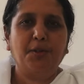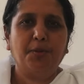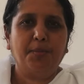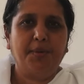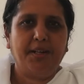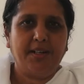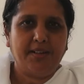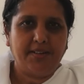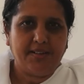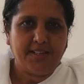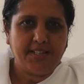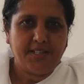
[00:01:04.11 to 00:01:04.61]

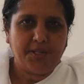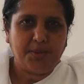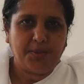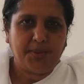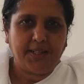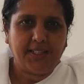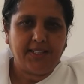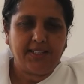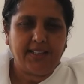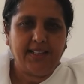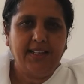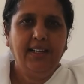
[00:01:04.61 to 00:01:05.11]
Kumari
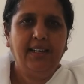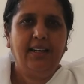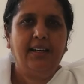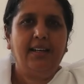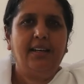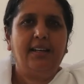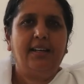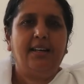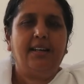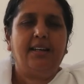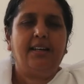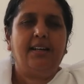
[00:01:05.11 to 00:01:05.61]
Sweta.
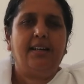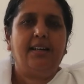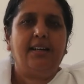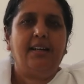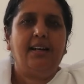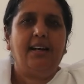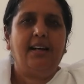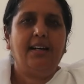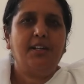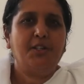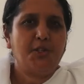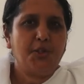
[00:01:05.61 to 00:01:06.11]

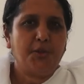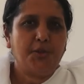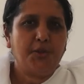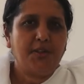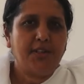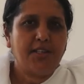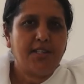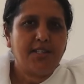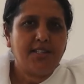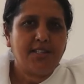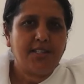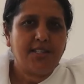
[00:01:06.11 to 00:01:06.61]
I
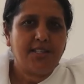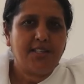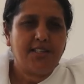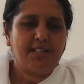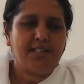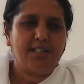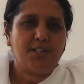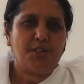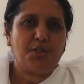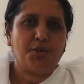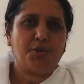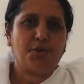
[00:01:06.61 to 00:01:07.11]
joined this
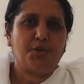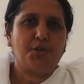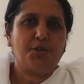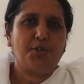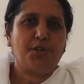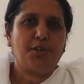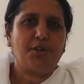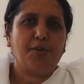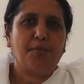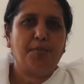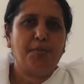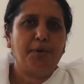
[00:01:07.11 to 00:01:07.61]

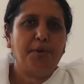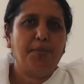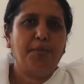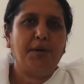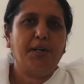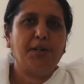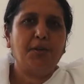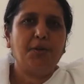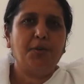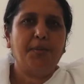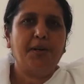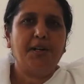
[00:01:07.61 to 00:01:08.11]
institution of
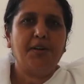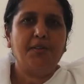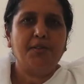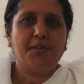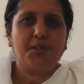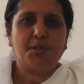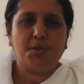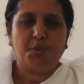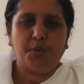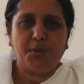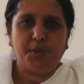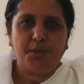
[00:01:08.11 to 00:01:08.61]
Brahma
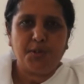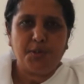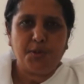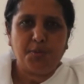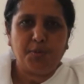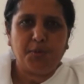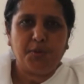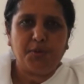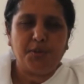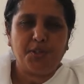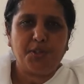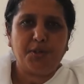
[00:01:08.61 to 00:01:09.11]
Kumari's World
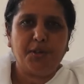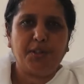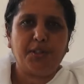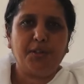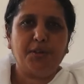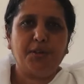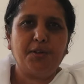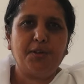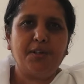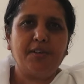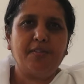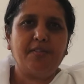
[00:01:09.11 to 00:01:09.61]

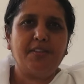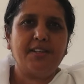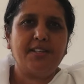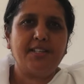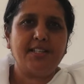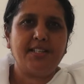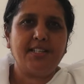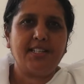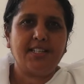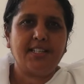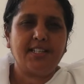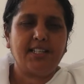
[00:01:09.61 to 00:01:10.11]
Spiritual
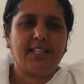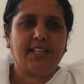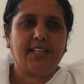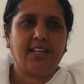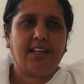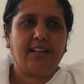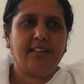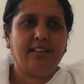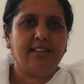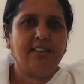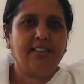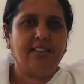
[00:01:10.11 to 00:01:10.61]

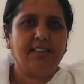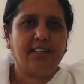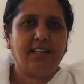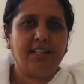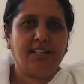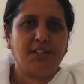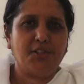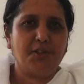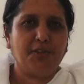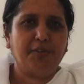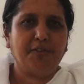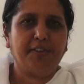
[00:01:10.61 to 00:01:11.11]
University at the
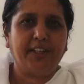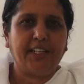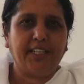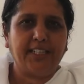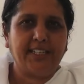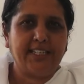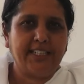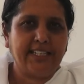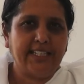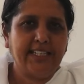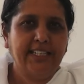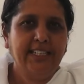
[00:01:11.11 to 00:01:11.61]
age of
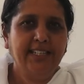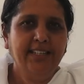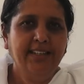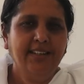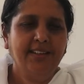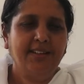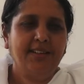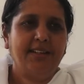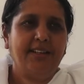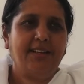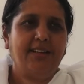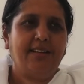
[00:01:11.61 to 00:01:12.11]
18.
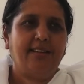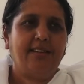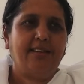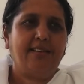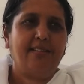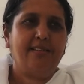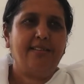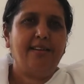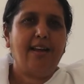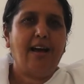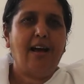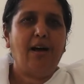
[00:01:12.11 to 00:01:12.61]

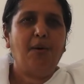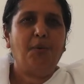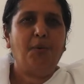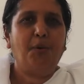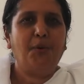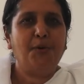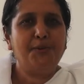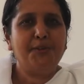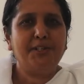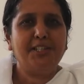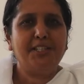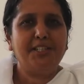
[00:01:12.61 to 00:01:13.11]
Now
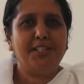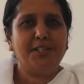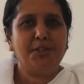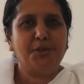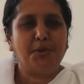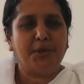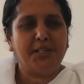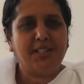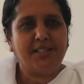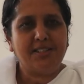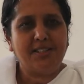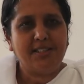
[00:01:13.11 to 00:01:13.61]
already
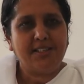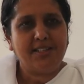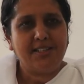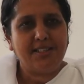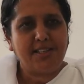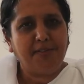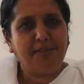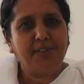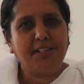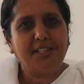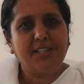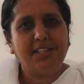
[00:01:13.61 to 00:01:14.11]

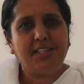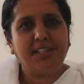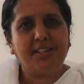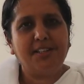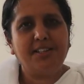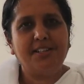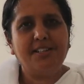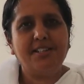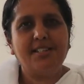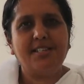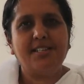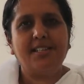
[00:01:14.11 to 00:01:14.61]
27
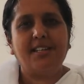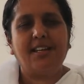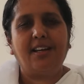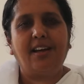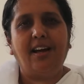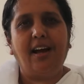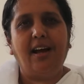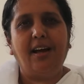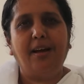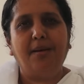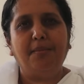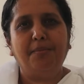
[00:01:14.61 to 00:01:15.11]
years,
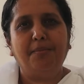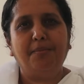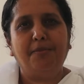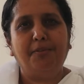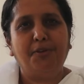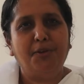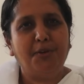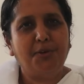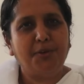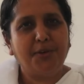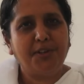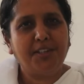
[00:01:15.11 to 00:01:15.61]

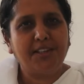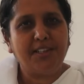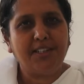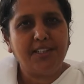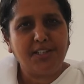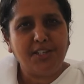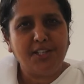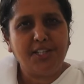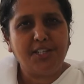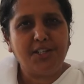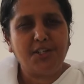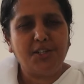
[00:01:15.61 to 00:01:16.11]
I'm following
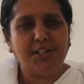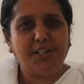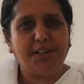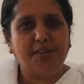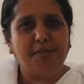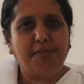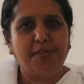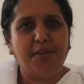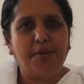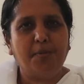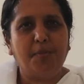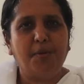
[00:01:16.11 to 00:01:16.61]
the teaching
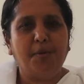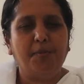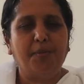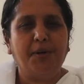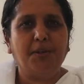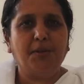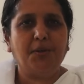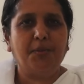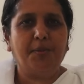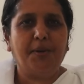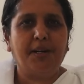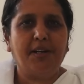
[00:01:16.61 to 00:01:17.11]
of the
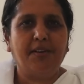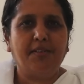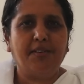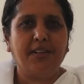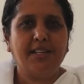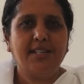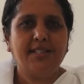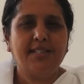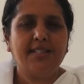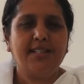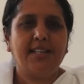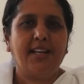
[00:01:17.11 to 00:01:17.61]
Brahma
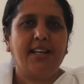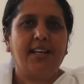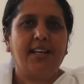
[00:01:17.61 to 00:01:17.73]
Kumaris.